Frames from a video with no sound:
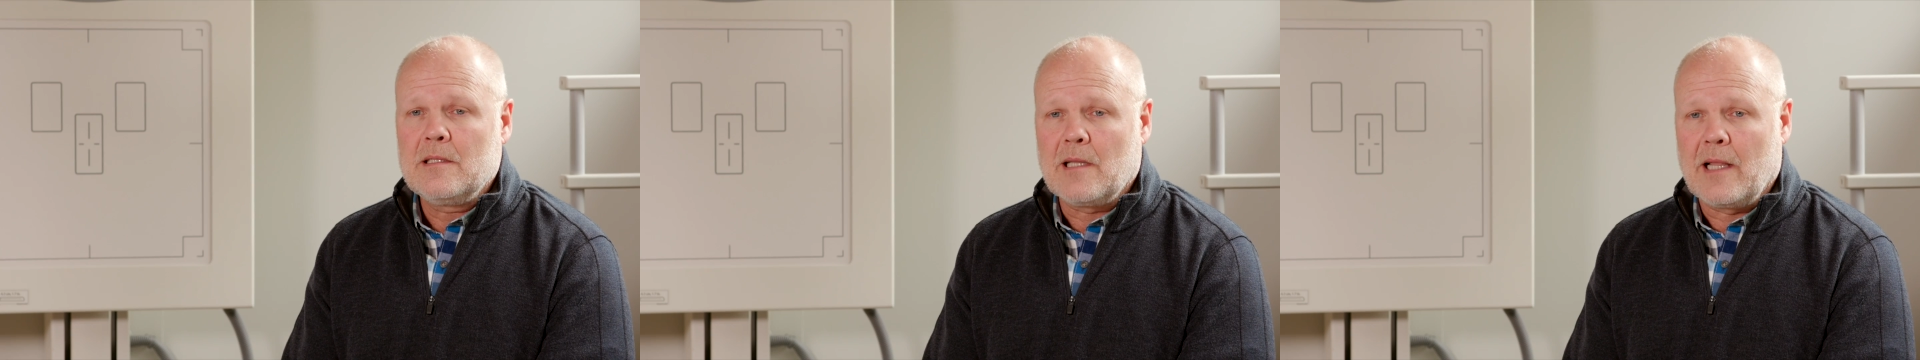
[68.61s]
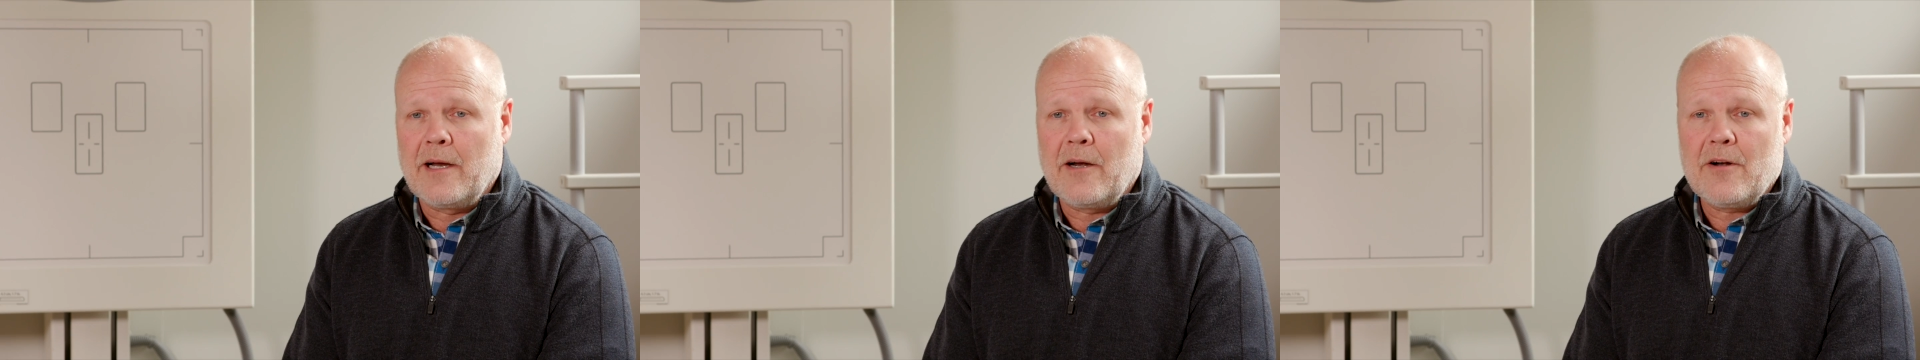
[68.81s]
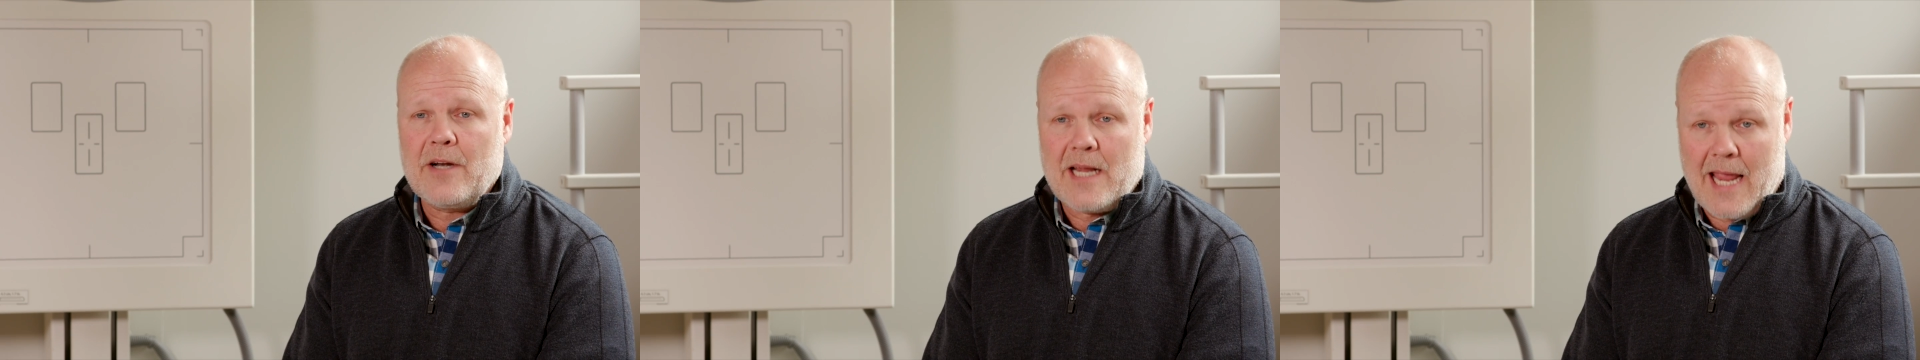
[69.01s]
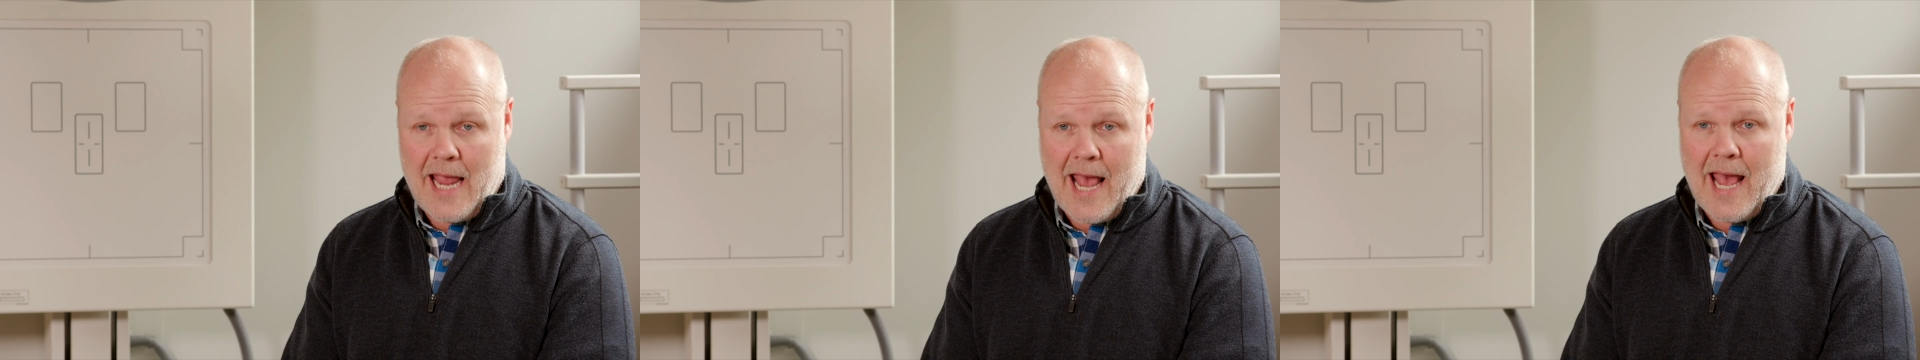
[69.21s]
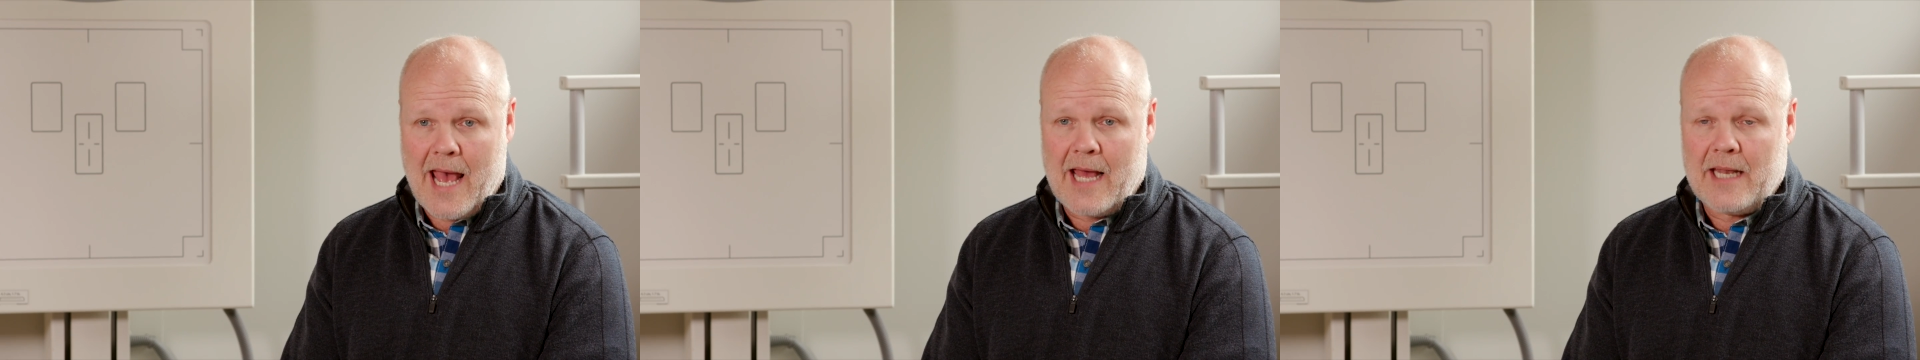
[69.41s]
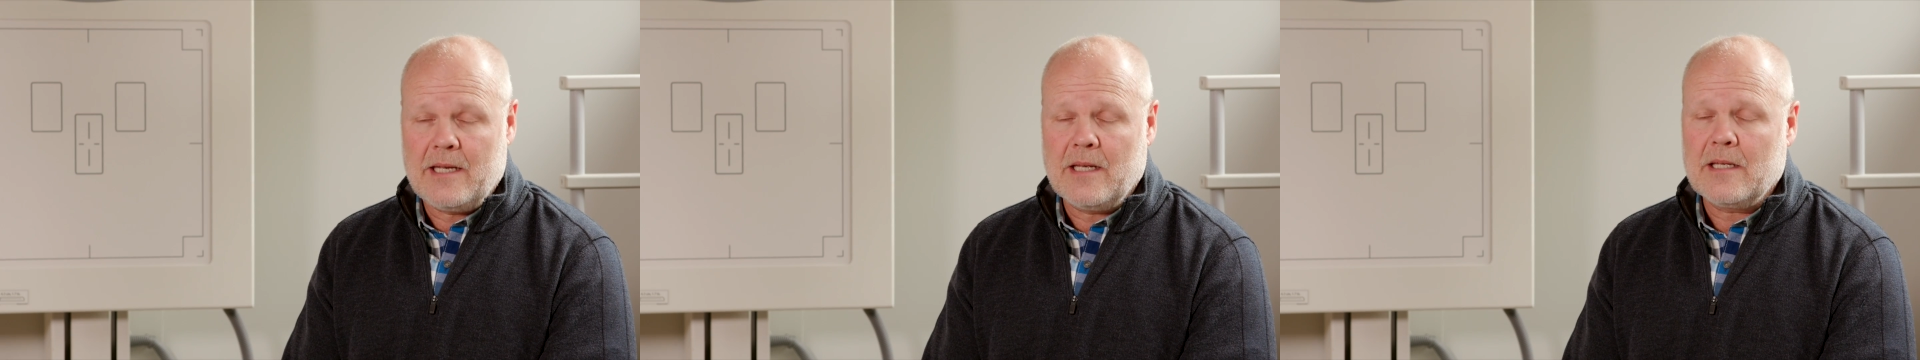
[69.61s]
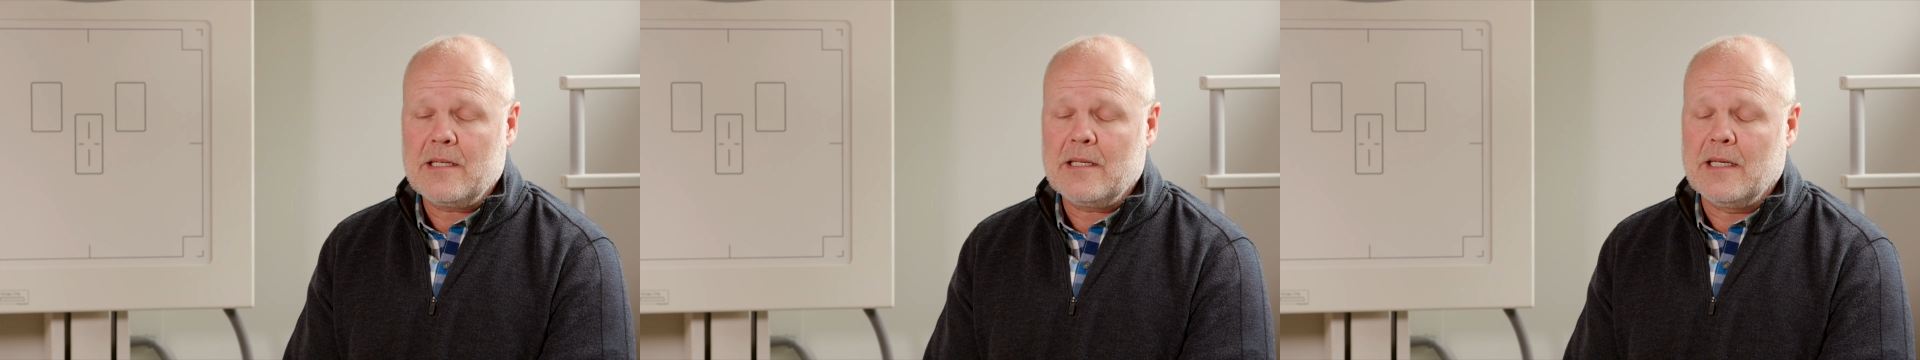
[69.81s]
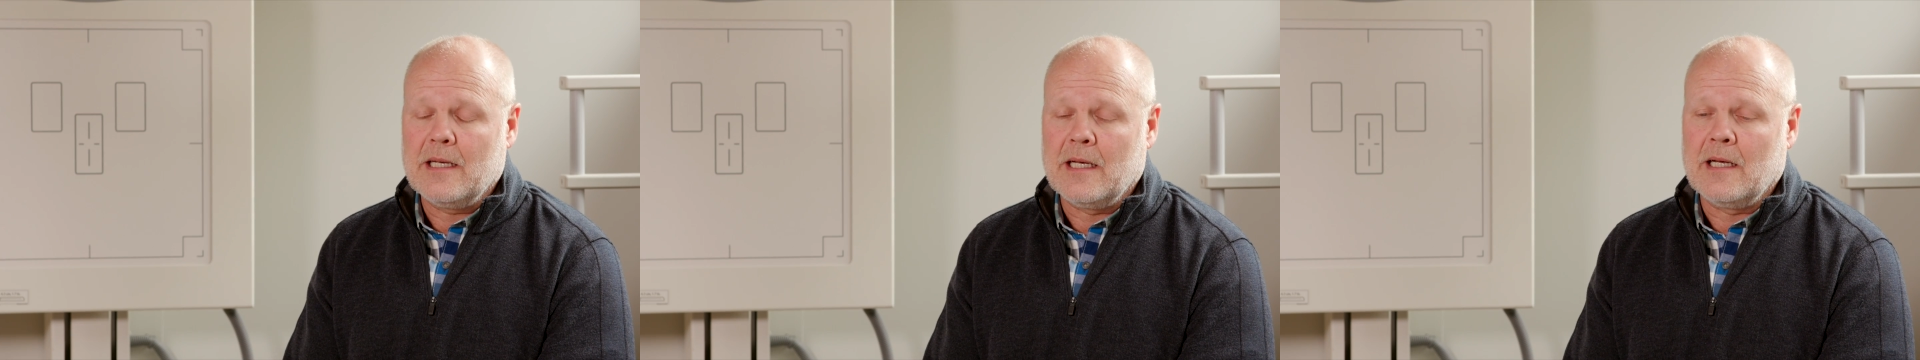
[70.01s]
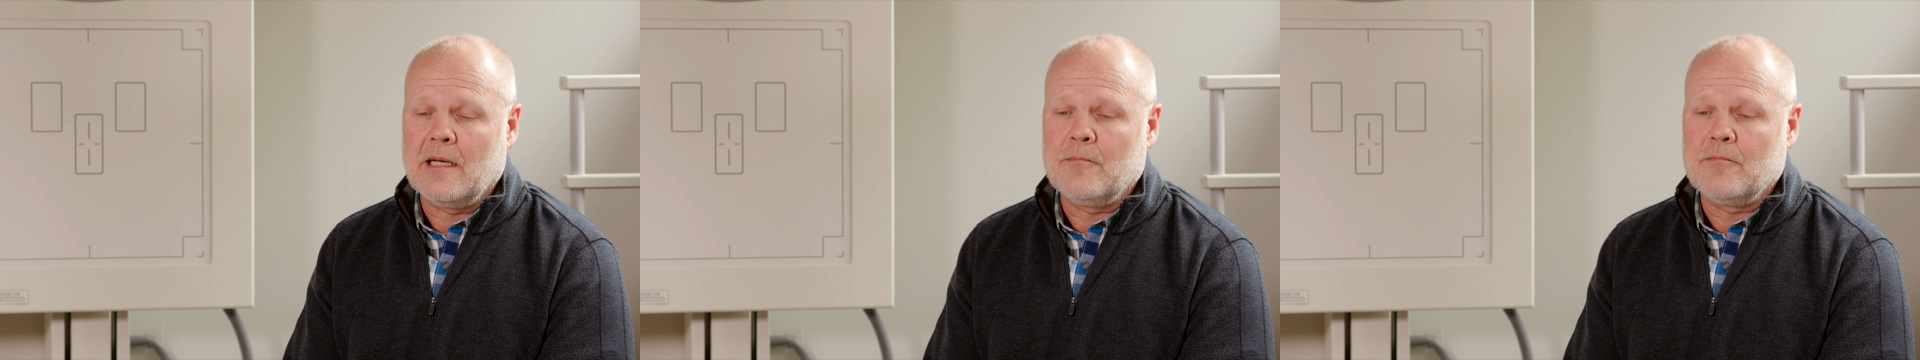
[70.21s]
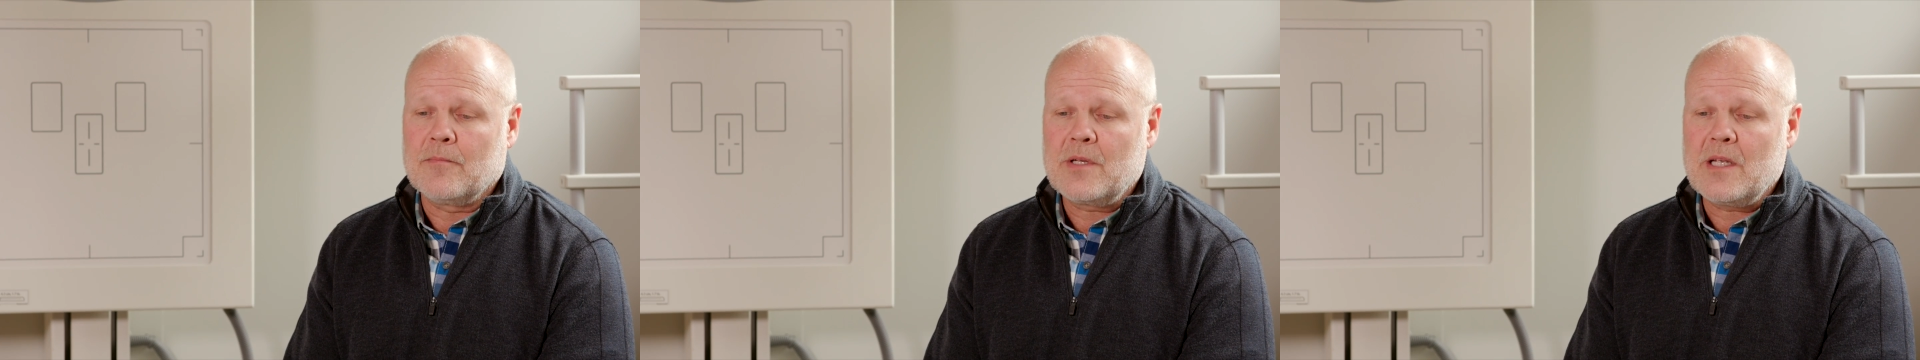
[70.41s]
Larry had,
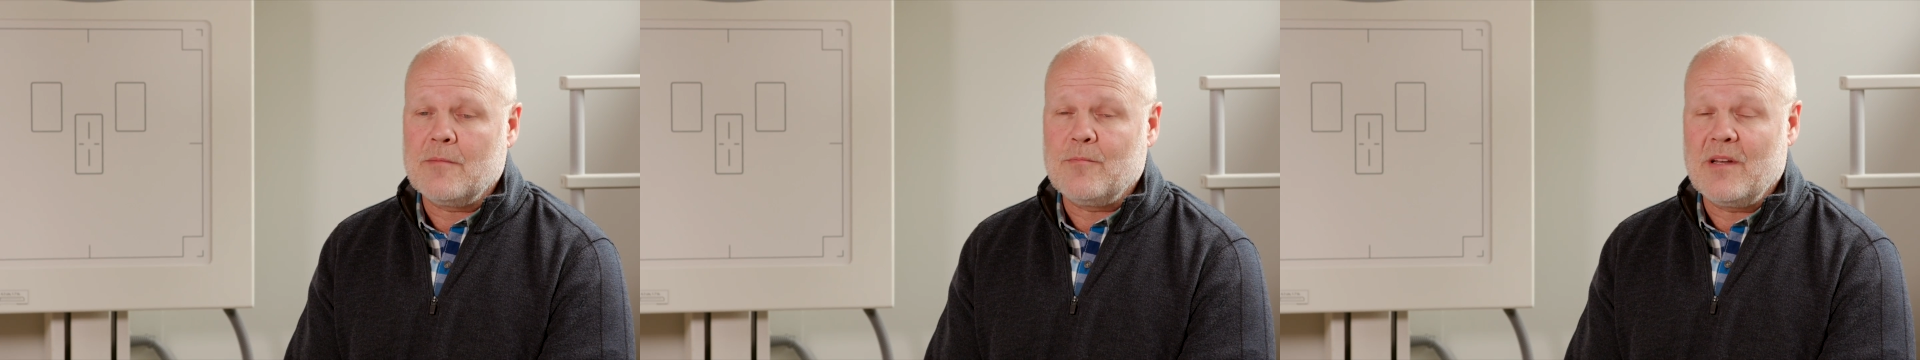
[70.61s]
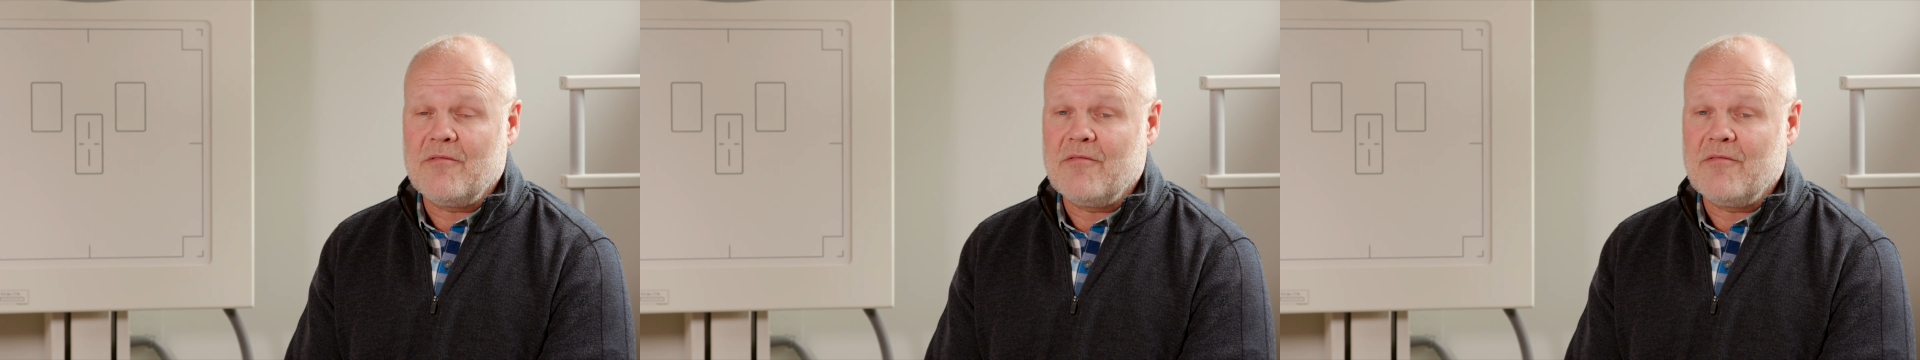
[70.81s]
can be